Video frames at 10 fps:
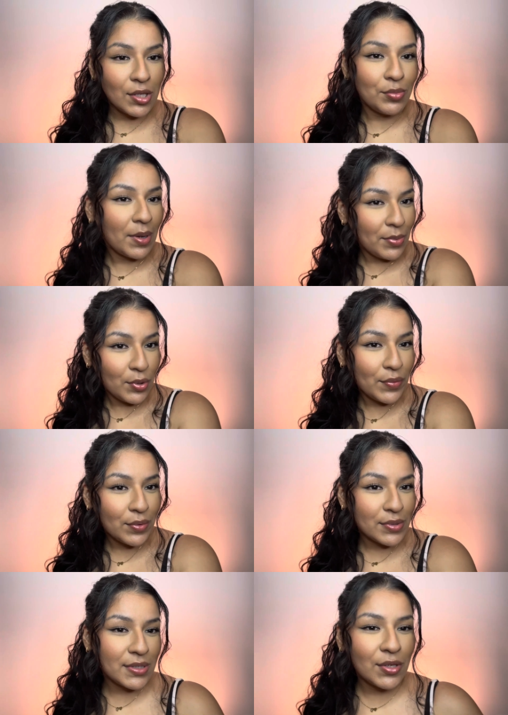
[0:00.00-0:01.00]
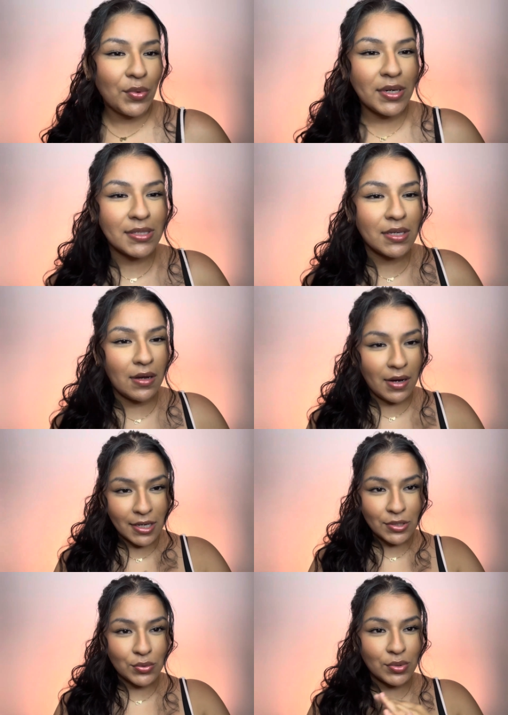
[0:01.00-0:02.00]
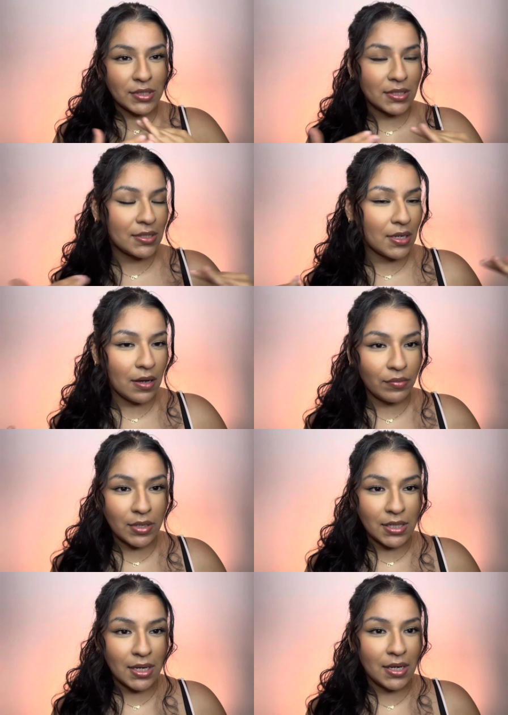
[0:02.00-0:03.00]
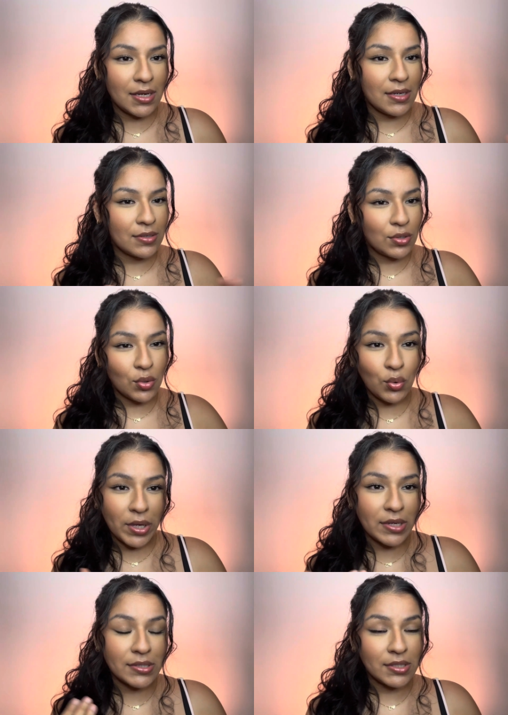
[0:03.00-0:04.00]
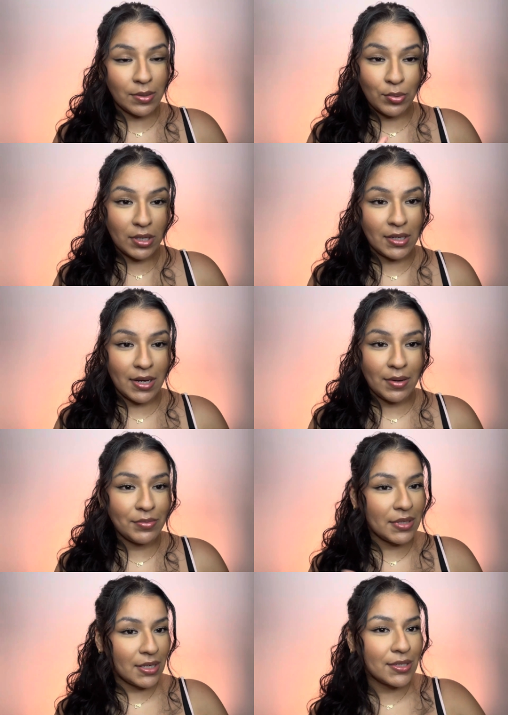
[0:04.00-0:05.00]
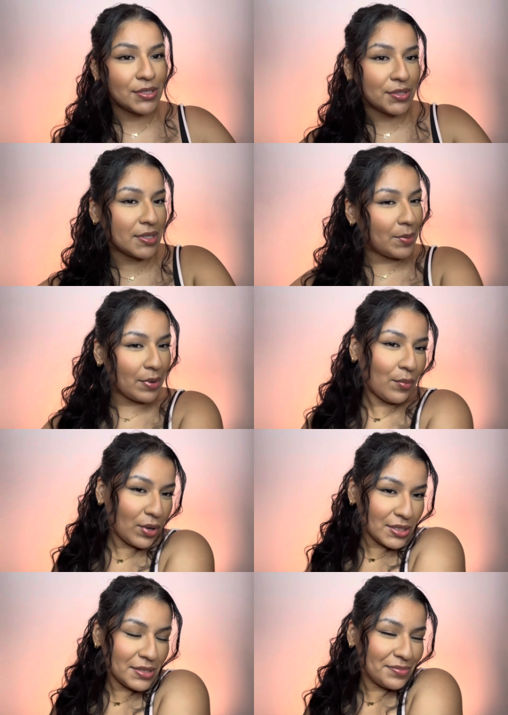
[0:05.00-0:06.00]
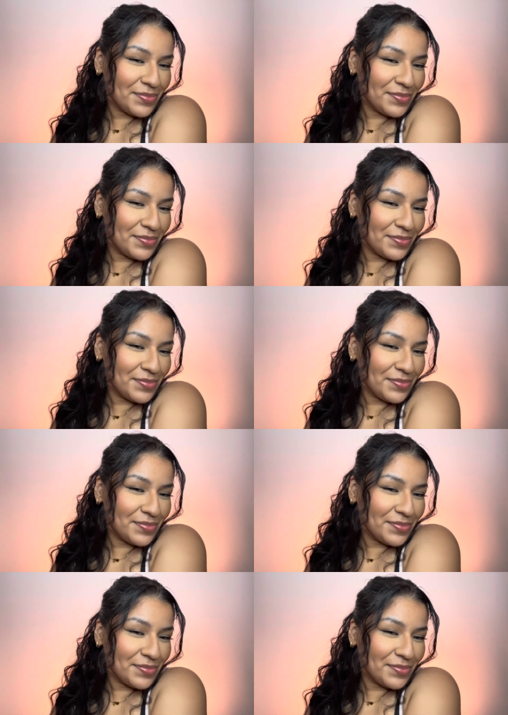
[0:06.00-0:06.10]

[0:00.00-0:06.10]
my beautifuls. If you want to see how I do this everyday quick summer glam, then just keep on watching.